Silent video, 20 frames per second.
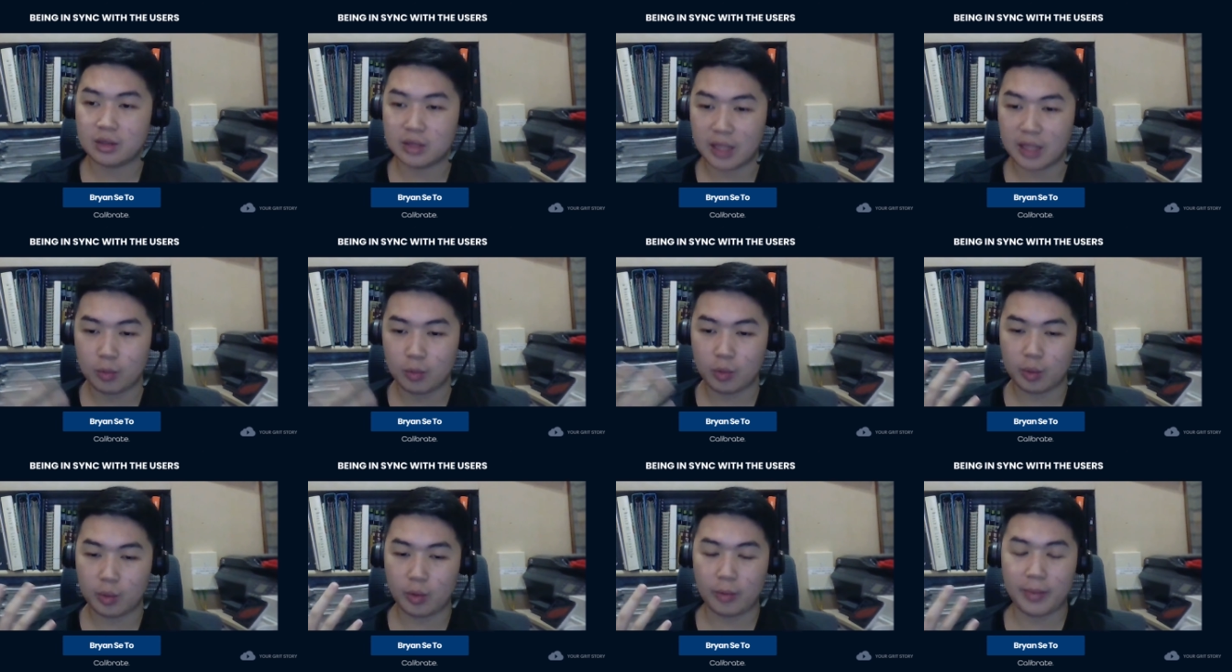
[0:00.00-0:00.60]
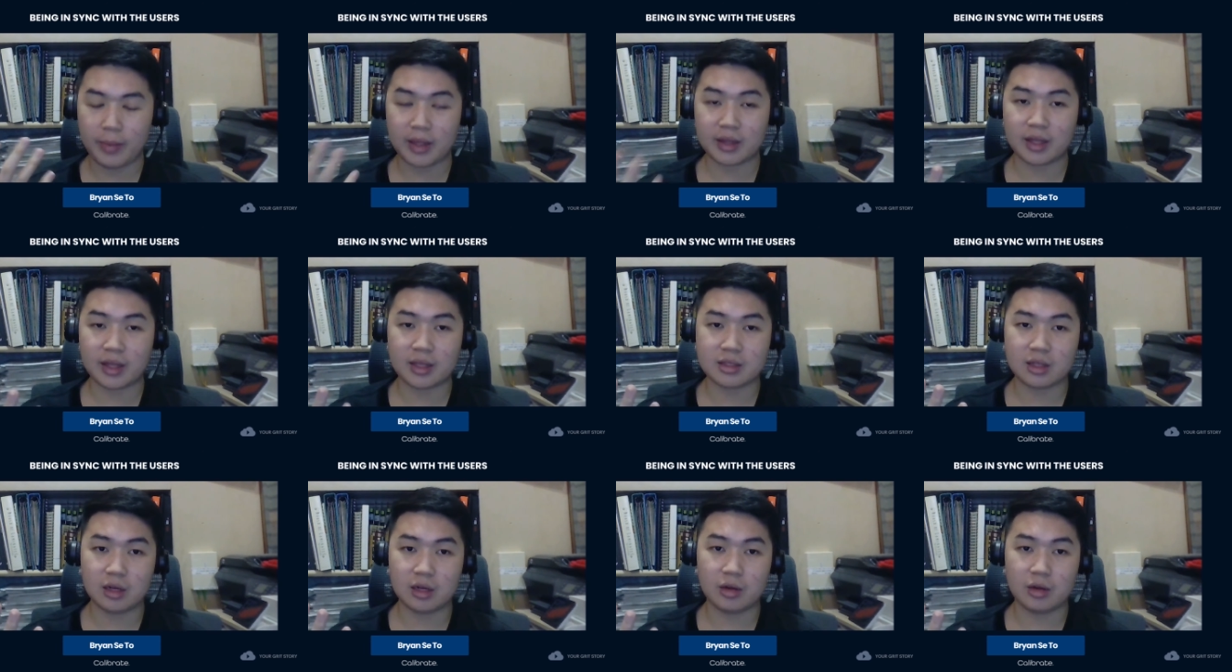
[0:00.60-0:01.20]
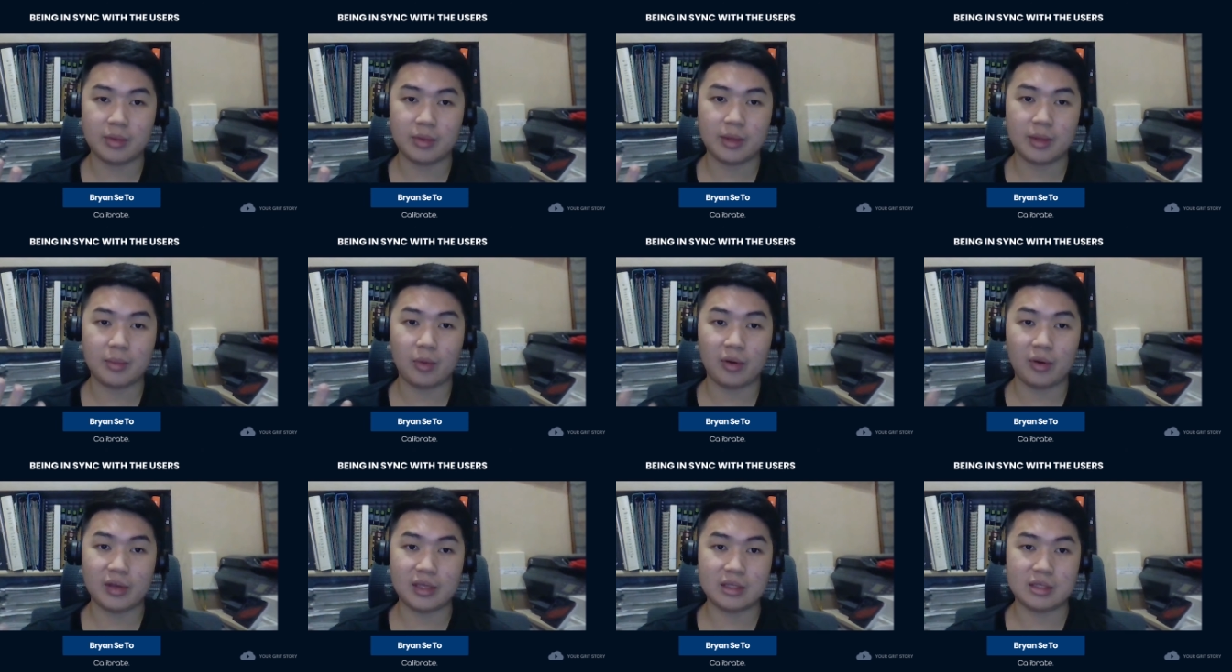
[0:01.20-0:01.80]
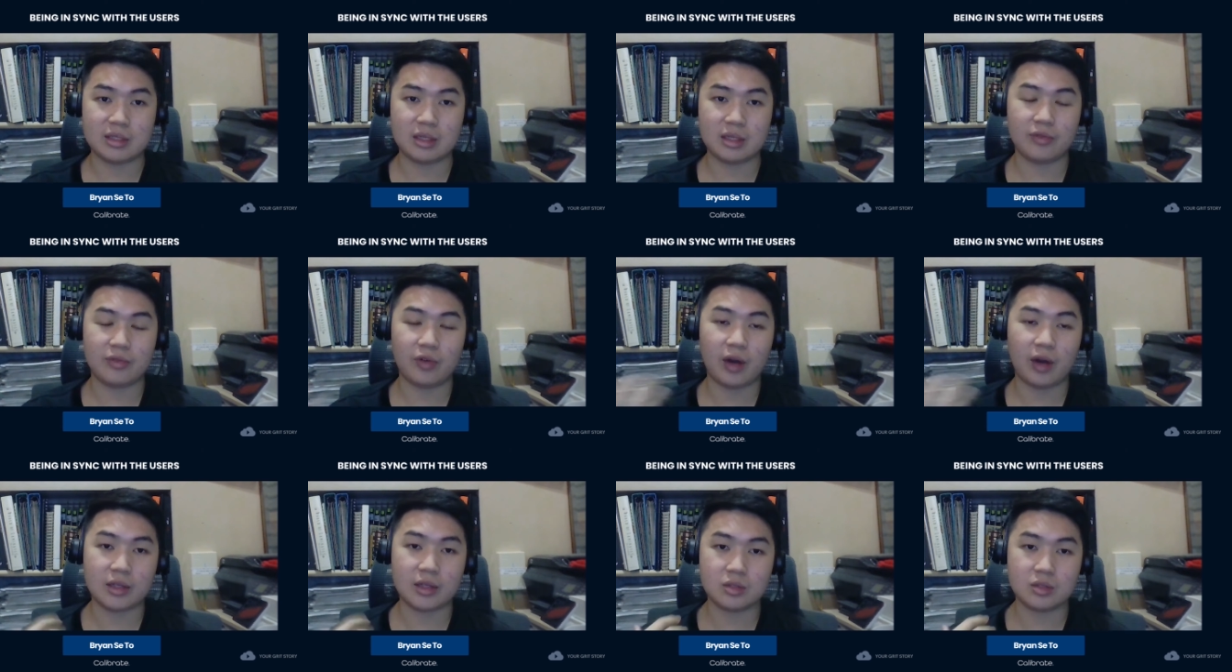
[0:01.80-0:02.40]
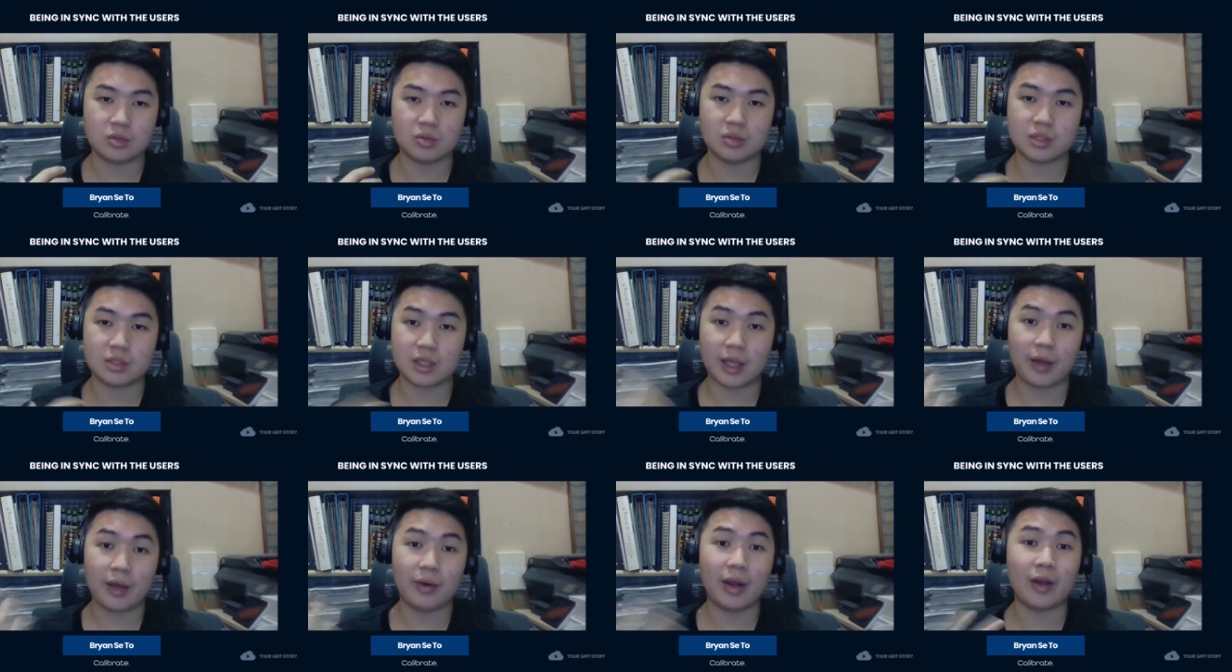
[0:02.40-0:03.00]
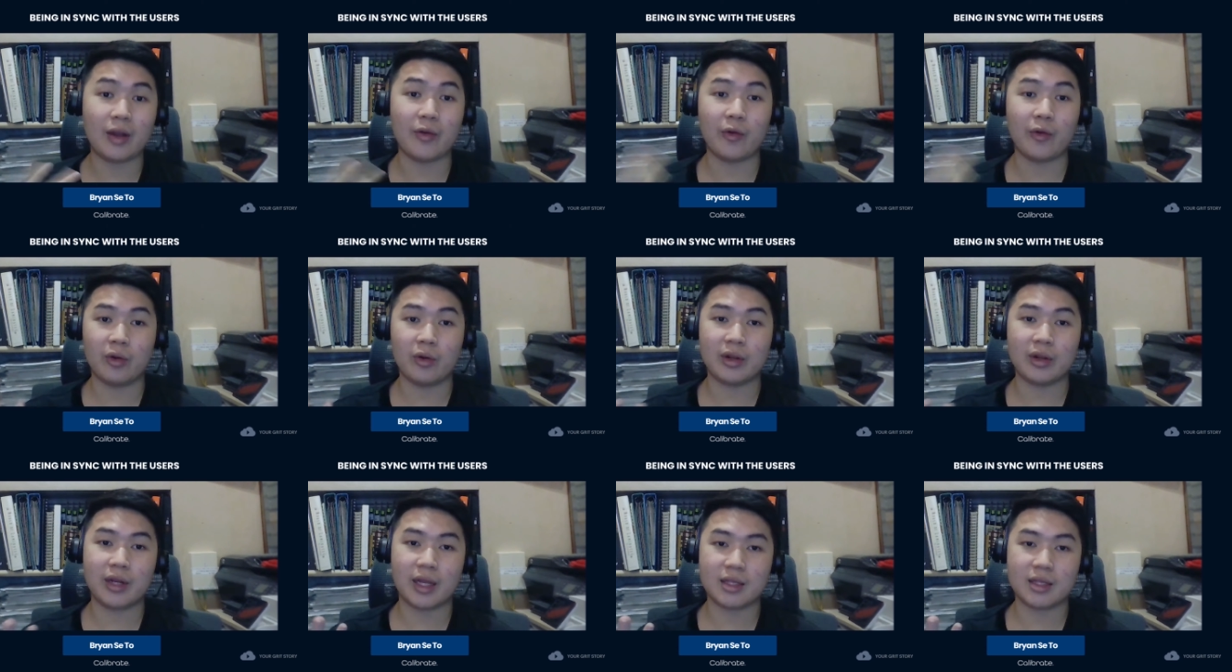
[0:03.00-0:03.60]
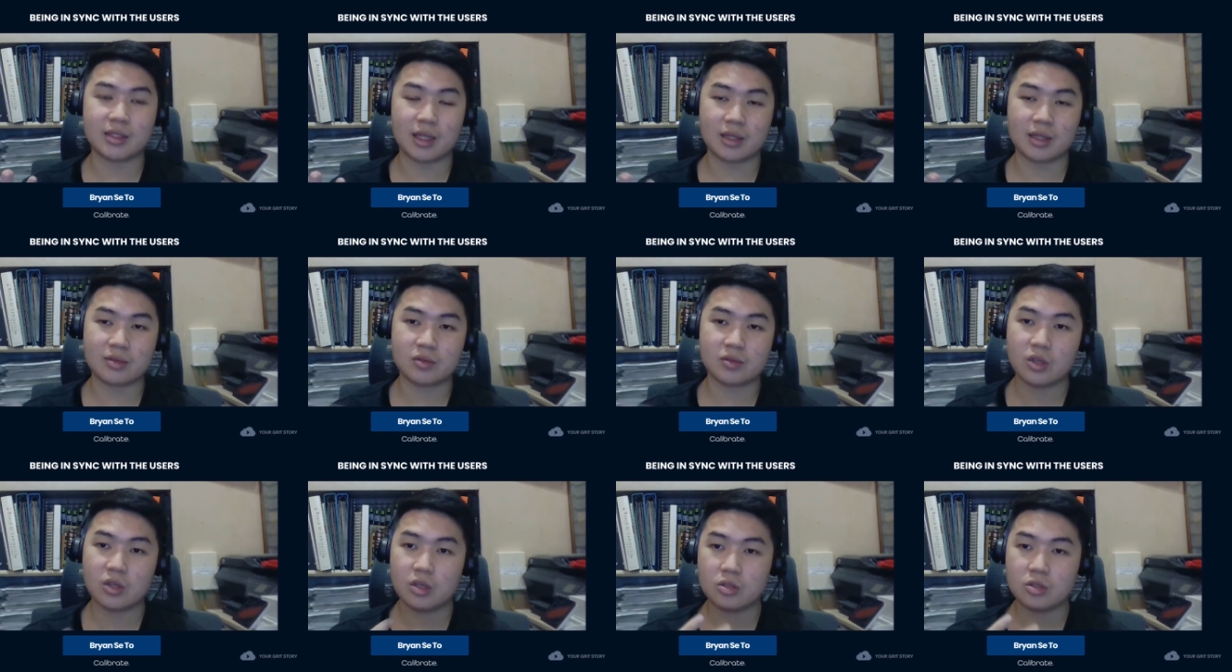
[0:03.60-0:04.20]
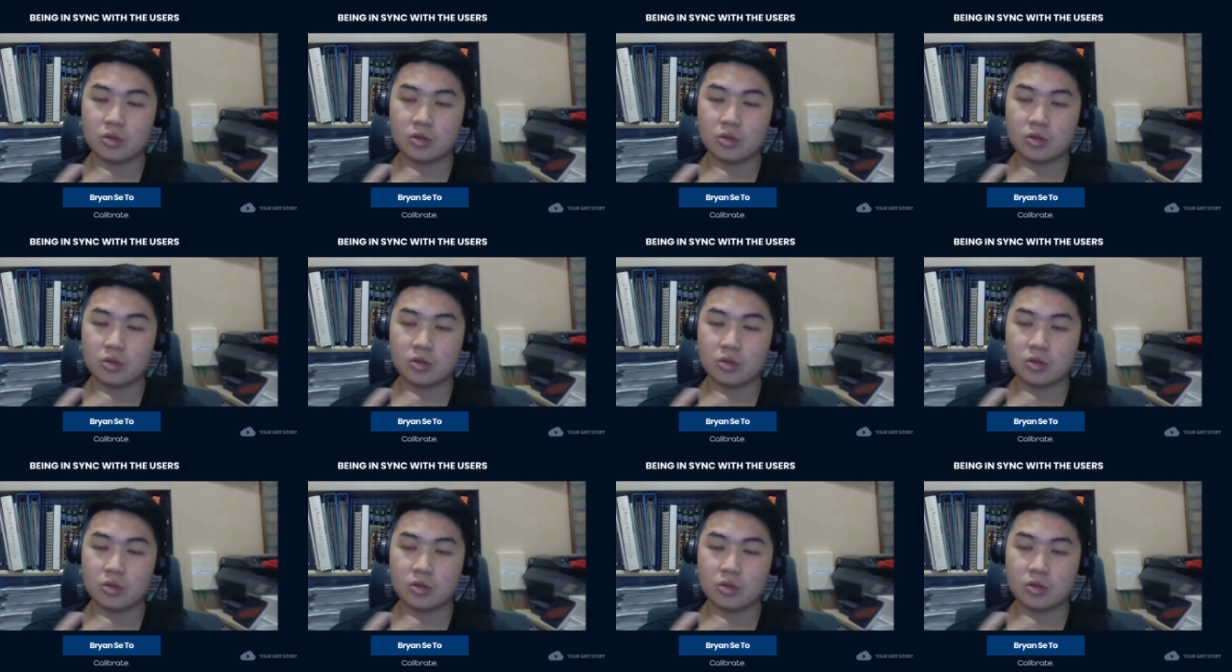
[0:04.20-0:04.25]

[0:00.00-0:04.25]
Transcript: then we will make things a little bit more easier for us to scale and grow in that sense.